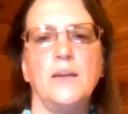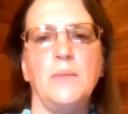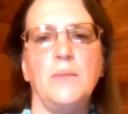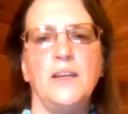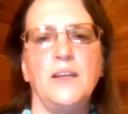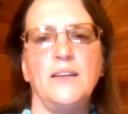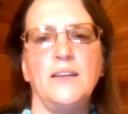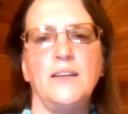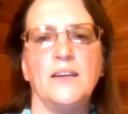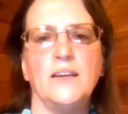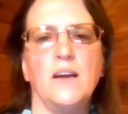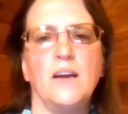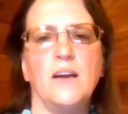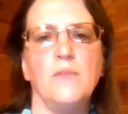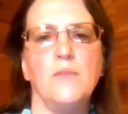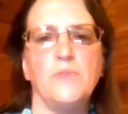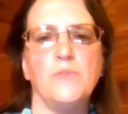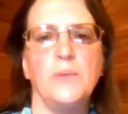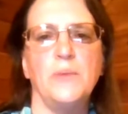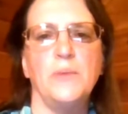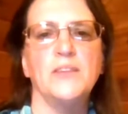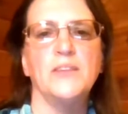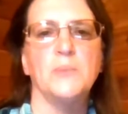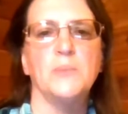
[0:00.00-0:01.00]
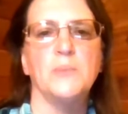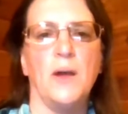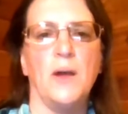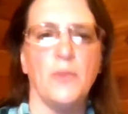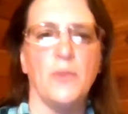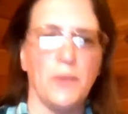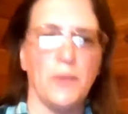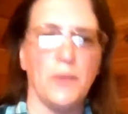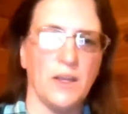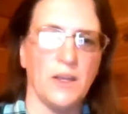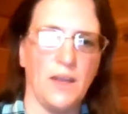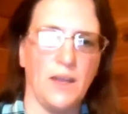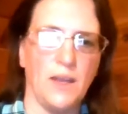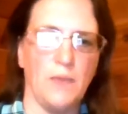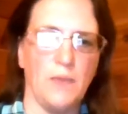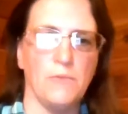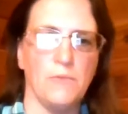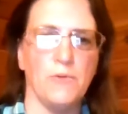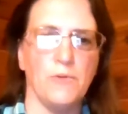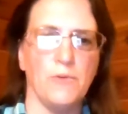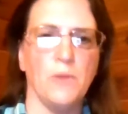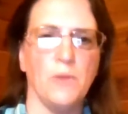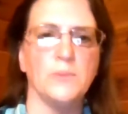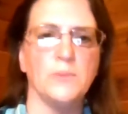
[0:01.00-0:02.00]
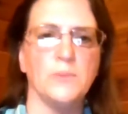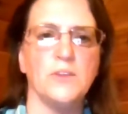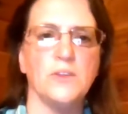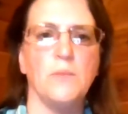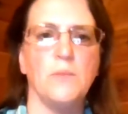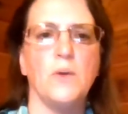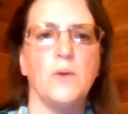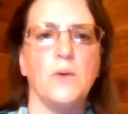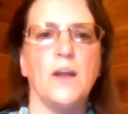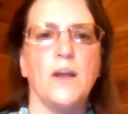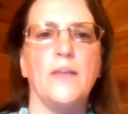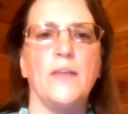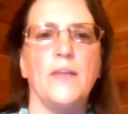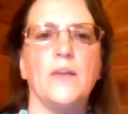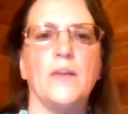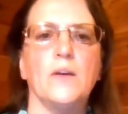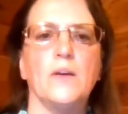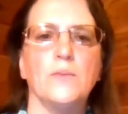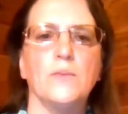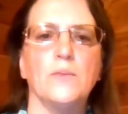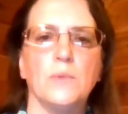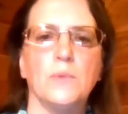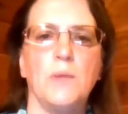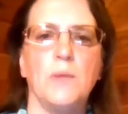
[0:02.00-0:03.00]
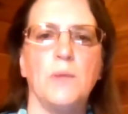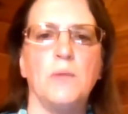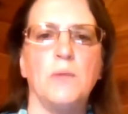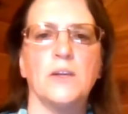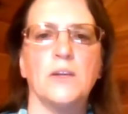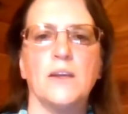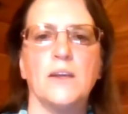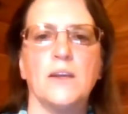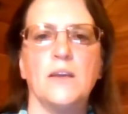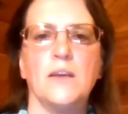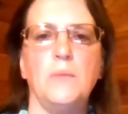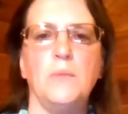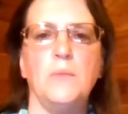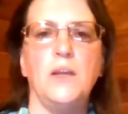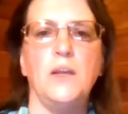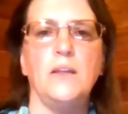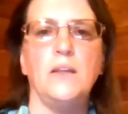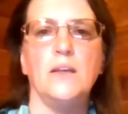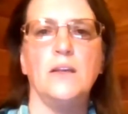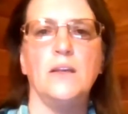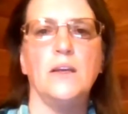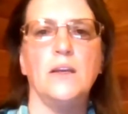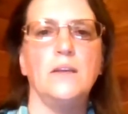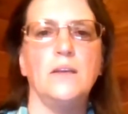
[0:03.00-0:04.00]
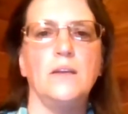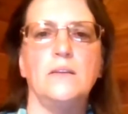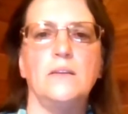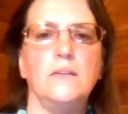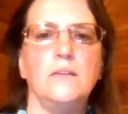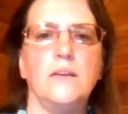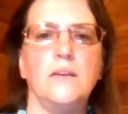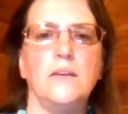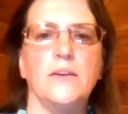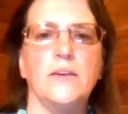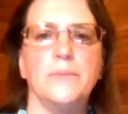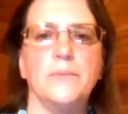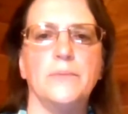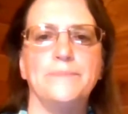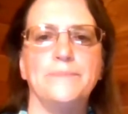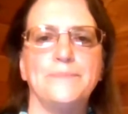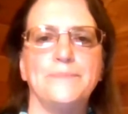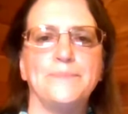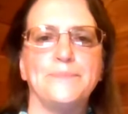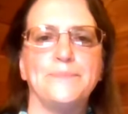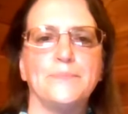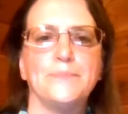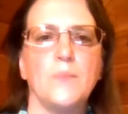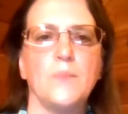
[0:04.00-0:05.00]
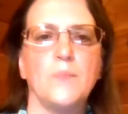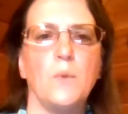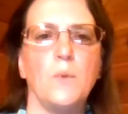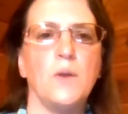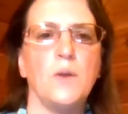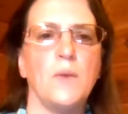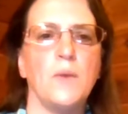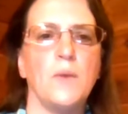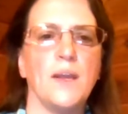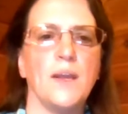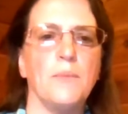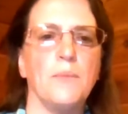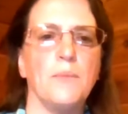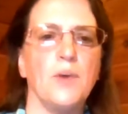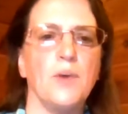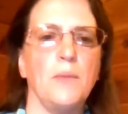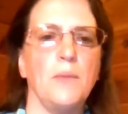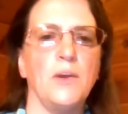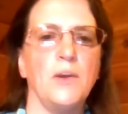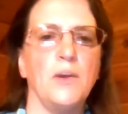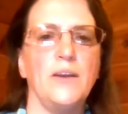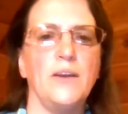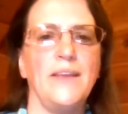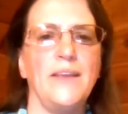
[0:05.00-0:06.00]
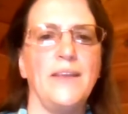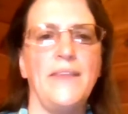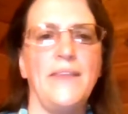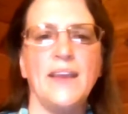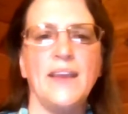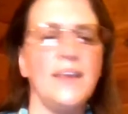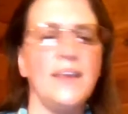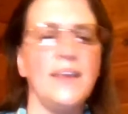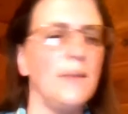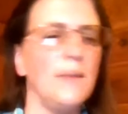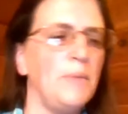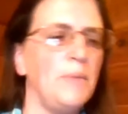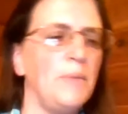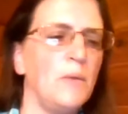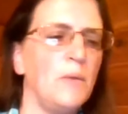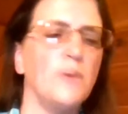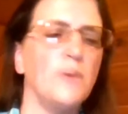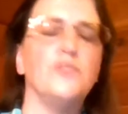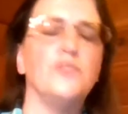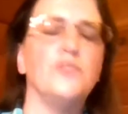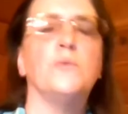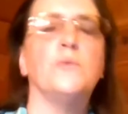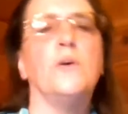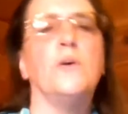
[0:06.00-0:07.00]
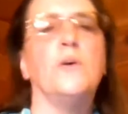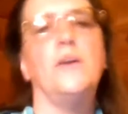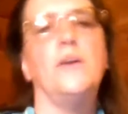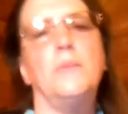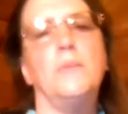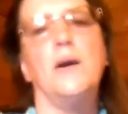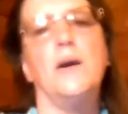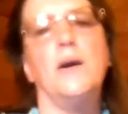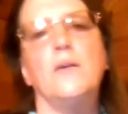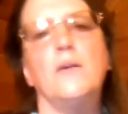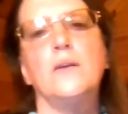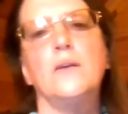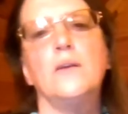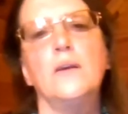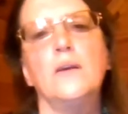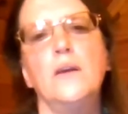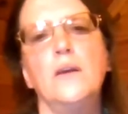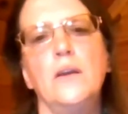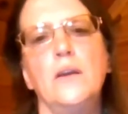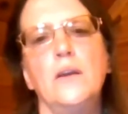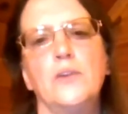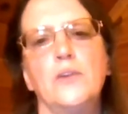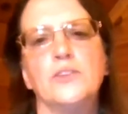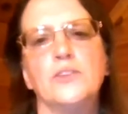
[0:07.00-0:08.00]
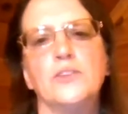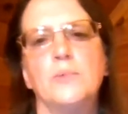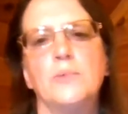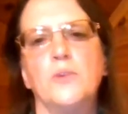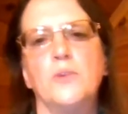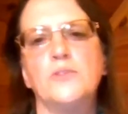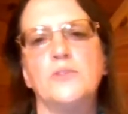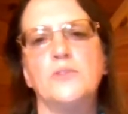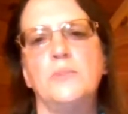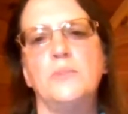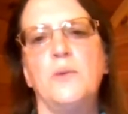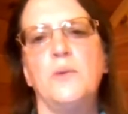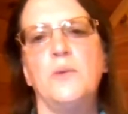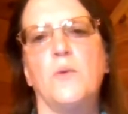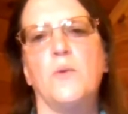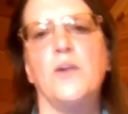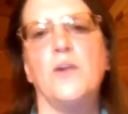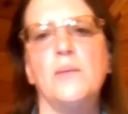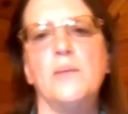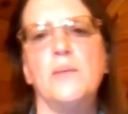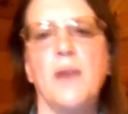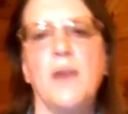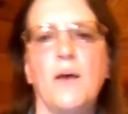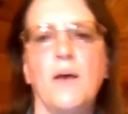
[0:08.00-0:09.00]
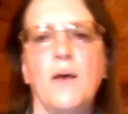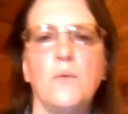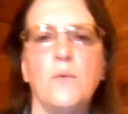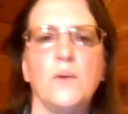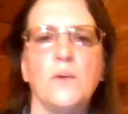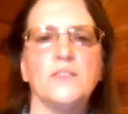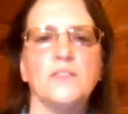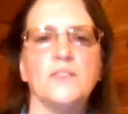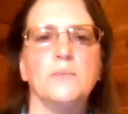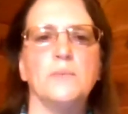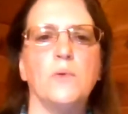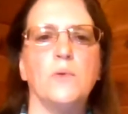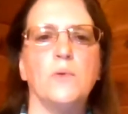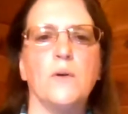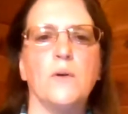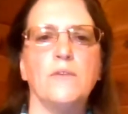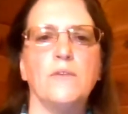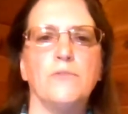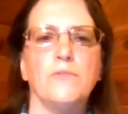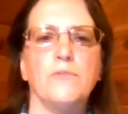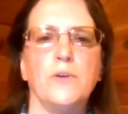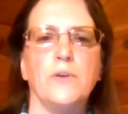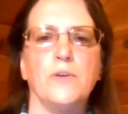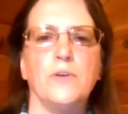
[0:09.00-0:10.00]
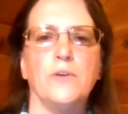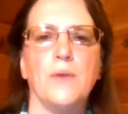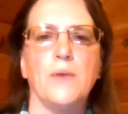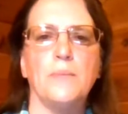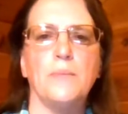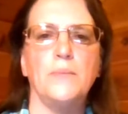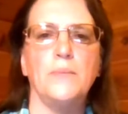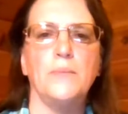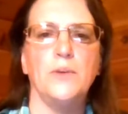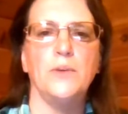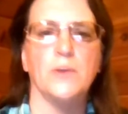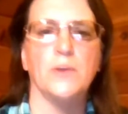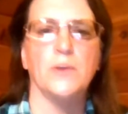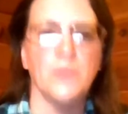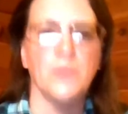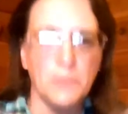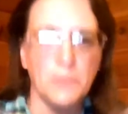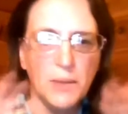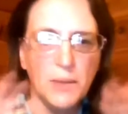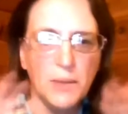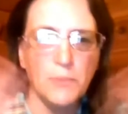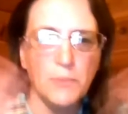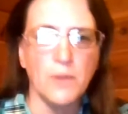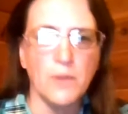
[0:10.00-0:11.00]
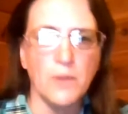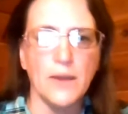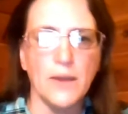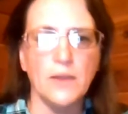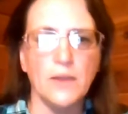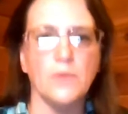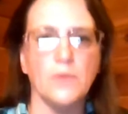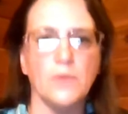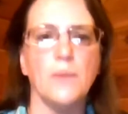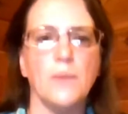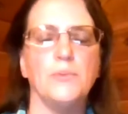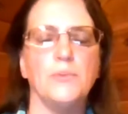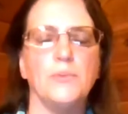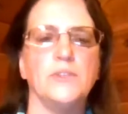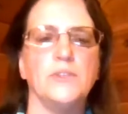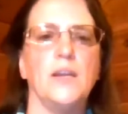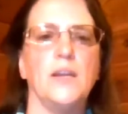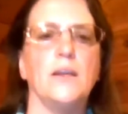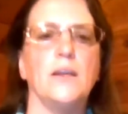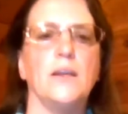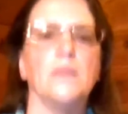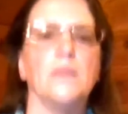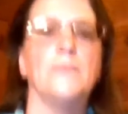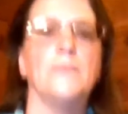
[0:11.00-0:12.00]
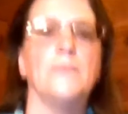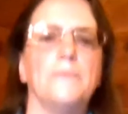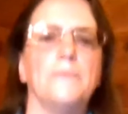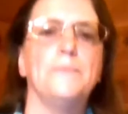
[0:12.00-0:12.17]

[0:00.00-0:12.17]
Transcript: It didn't come from his mouth, but it came from someone on the Republican committee that, we don't want to get primaried. And that can't be what you're worried about. You're supposed to be worried about what's important for the people that you're representing.